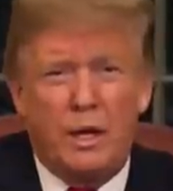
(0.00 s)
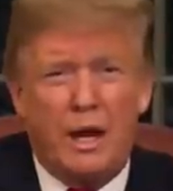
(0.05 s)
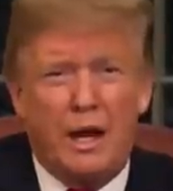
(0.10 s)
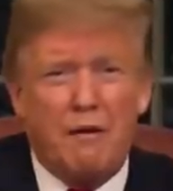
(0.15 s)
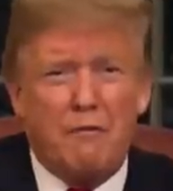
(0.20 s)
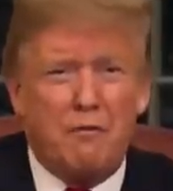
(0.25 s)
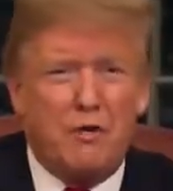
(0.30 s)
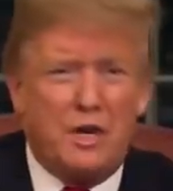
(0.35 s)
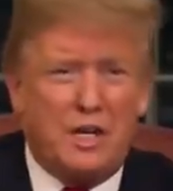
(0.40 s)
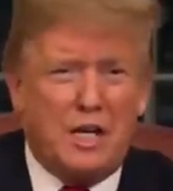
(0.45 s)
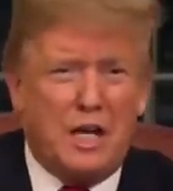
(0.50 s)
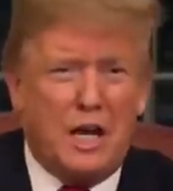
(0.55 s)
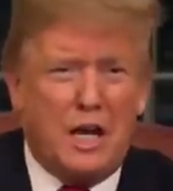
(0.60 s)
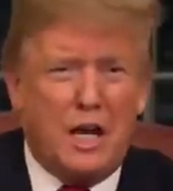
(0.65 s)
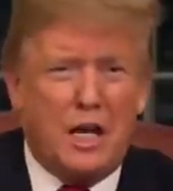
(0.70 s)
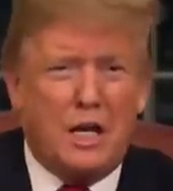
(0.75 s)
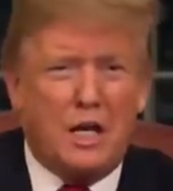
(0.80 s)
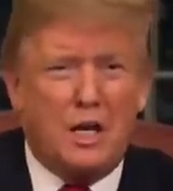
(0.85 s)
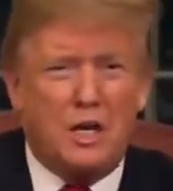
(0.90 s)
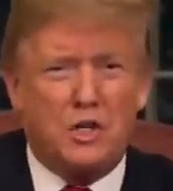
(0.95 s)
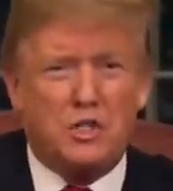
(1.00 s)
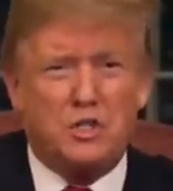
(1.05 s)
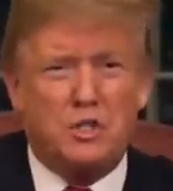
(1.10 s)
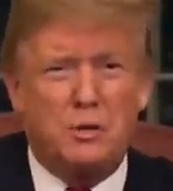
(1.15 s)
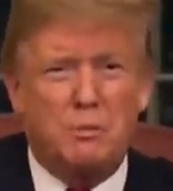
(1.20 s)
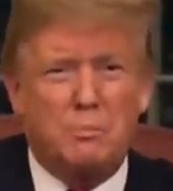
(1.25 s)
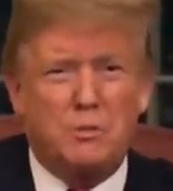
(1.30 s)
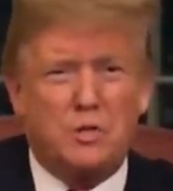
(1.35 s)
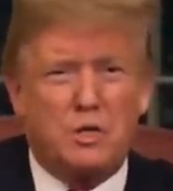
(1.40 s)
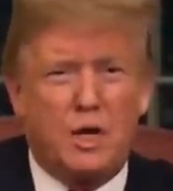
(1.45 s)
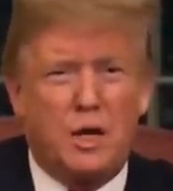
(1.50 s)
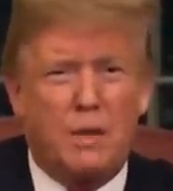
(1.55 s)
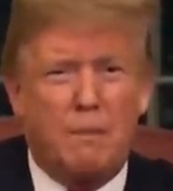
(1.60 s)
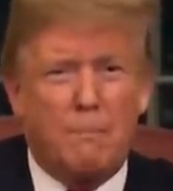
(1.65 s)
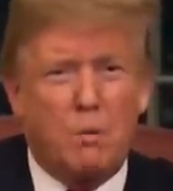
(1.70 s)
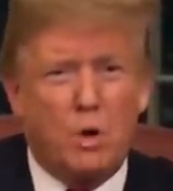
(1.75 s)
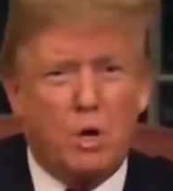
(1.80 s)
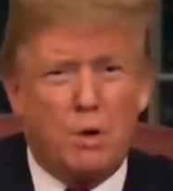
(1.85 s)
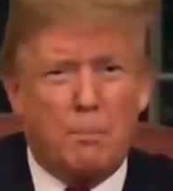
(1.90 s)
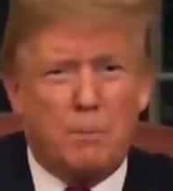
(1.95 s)
Every day, Customs
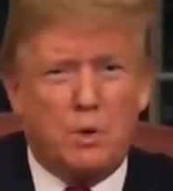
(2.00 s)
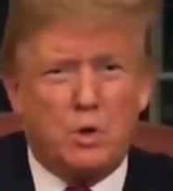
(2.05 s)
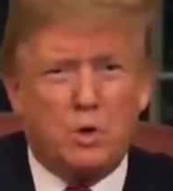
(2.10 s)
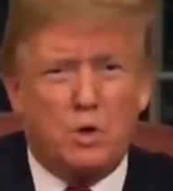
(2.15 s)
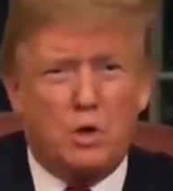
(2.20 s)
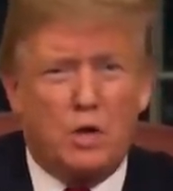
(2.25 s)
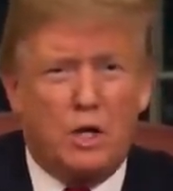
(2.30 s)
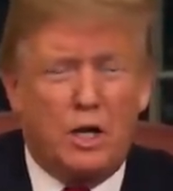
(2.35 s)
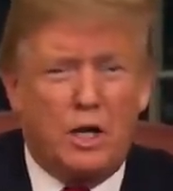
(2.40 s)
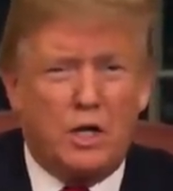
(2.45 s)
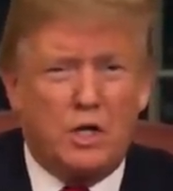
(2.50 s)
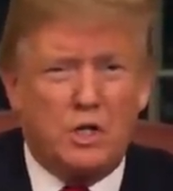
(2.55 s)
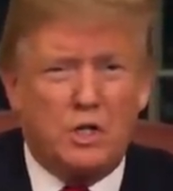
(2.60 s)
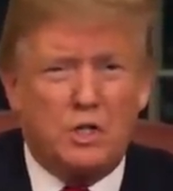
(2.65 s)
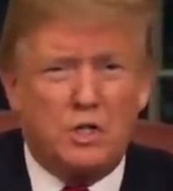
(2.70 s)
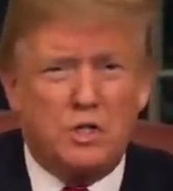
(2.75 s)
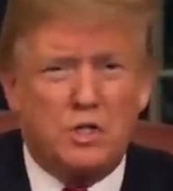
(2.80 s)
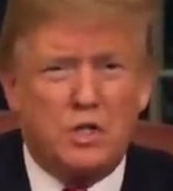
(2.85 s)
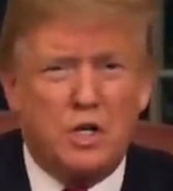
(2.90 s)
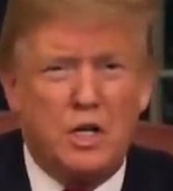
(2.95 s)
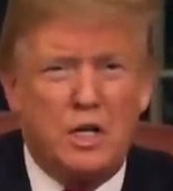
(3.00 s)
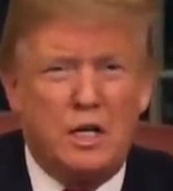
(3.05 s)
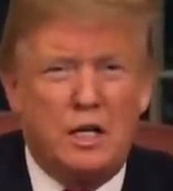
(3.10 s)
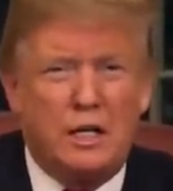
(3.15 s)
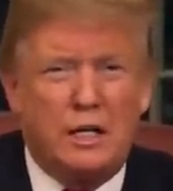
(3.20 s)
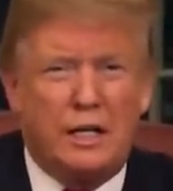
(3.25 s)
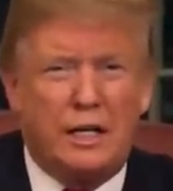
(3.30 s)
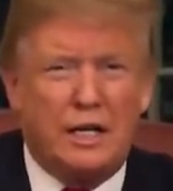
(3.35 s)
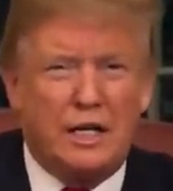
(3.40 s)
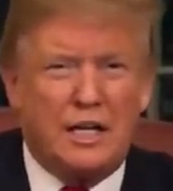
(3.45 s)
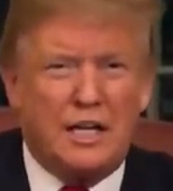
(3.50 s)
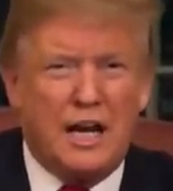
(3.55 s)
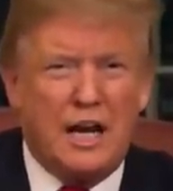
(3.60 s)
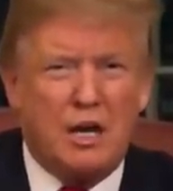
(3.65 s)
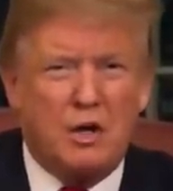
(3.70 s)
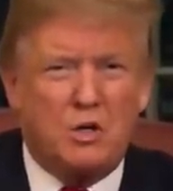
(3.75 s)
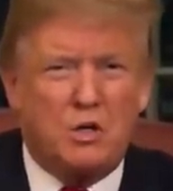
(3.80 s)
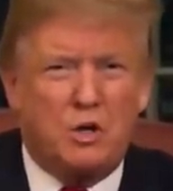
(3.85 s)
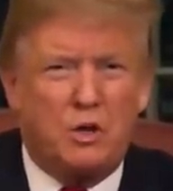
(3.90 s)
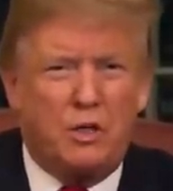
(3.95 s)
and Border Patrol agents
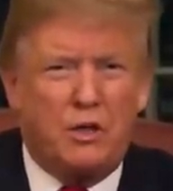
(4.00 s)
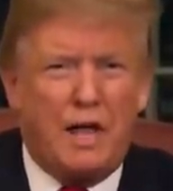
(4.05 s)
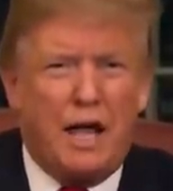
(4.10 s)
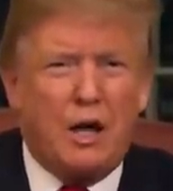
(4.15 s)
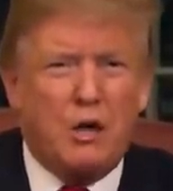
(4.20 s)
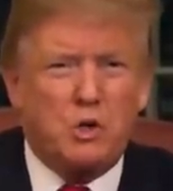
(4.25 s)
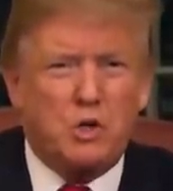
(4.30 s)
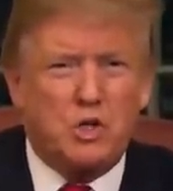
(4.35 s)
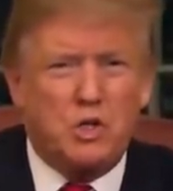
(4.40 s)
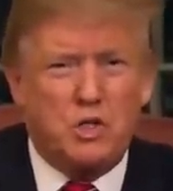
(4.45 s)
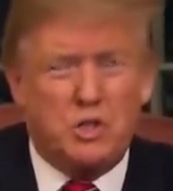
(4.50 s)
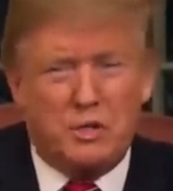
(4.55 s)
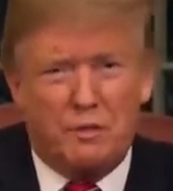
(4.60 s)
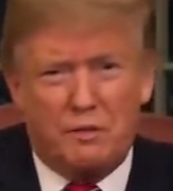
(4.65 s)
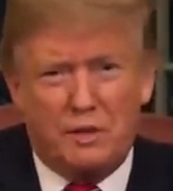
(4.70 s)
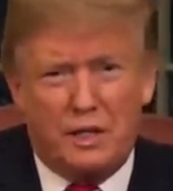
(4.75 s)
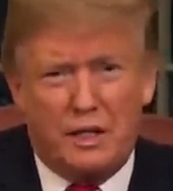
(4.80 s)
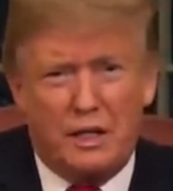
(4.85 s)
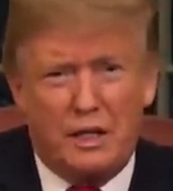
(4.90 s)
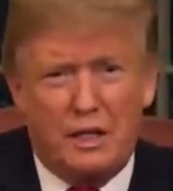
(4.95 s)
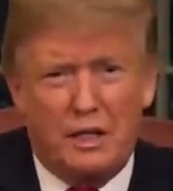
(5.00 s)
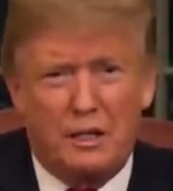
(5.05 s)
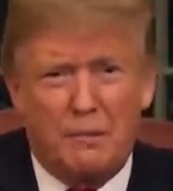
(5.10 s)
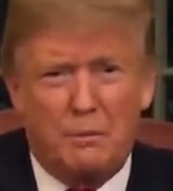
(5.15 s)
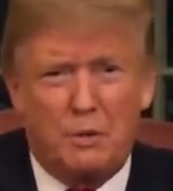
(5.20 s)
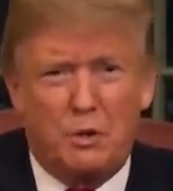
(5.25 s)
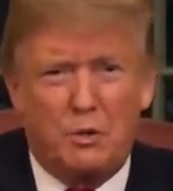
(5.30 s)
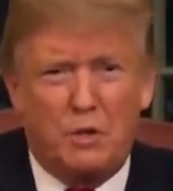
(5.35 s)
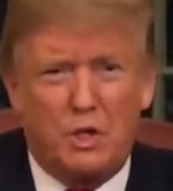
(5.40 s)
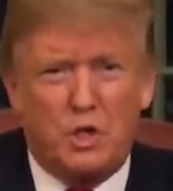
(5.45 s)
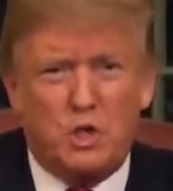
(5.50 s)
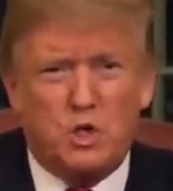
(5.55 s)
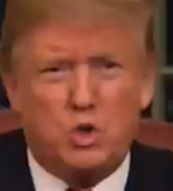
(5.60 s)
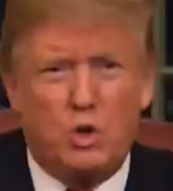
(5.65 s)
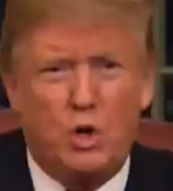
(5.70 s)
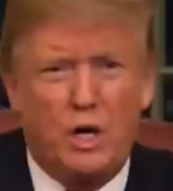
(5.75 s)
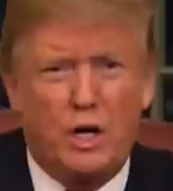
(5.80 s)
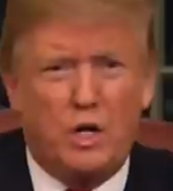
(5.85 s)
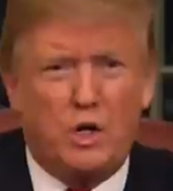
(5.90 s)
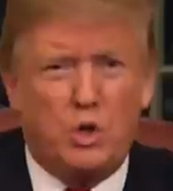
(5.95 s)
encounter thousands of illegal immigrants
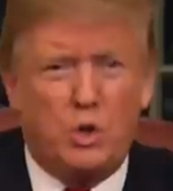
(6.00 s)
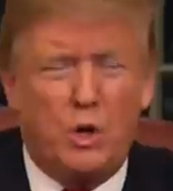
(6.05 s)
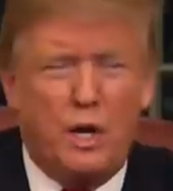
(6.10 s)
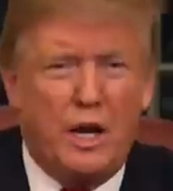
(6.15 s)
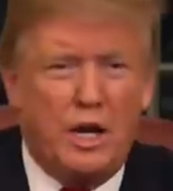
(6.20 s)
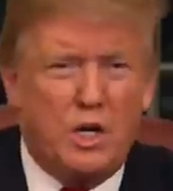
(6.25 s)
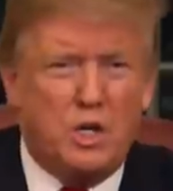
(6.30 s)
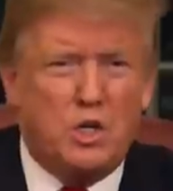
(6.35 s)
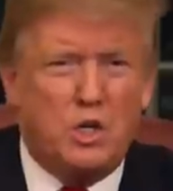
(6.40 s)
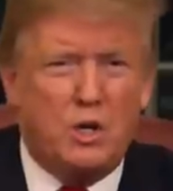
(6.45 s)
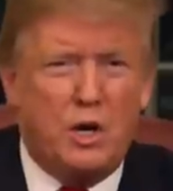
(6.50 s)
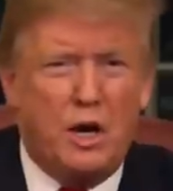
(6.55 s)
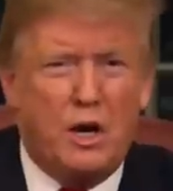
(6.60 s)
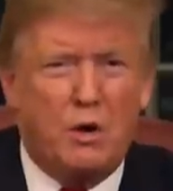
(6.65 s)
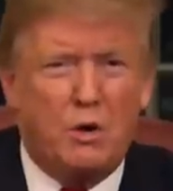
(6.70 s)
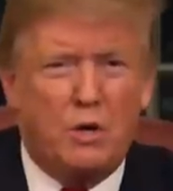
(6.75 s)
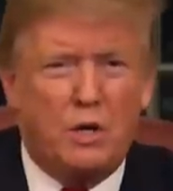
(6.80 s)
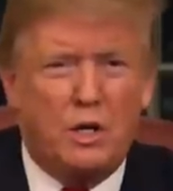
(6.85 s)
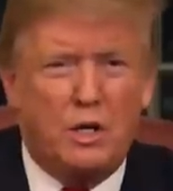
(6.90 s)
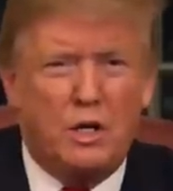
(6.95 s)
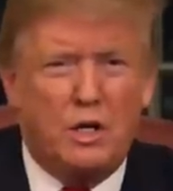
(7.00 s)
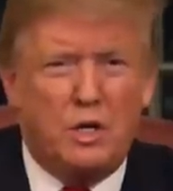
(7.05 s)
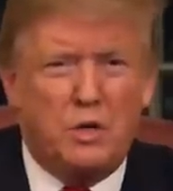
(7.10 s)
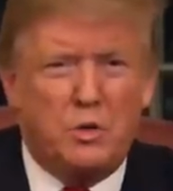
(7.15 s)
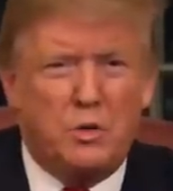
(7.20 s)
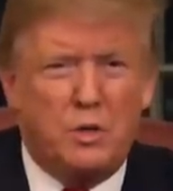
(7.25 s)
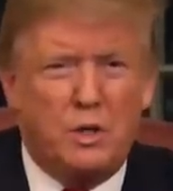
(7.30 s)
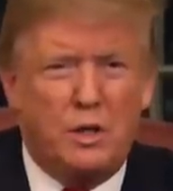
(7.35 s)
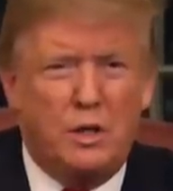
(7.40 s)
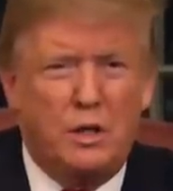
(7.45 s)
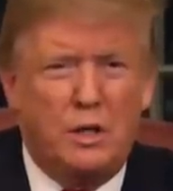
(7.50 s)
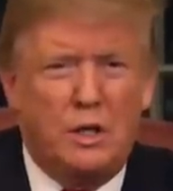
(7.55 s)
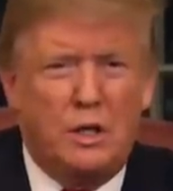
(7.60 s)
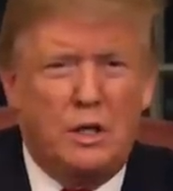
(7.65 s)
trying to enter our country.